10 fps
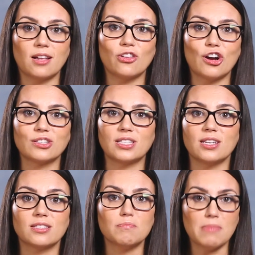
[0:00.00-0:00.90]
L Rs
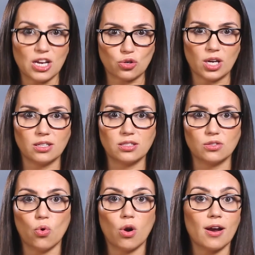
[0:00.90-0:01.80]
is
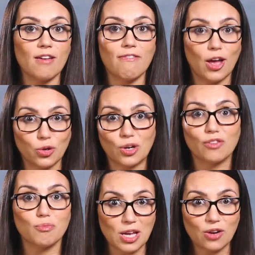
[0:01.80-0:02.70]
matrix, or
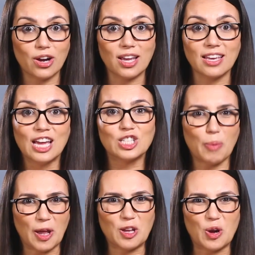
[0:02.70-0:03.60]
evaluative metering,
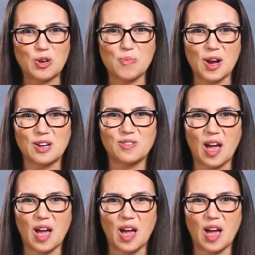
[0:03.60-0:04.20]
depending on your brand of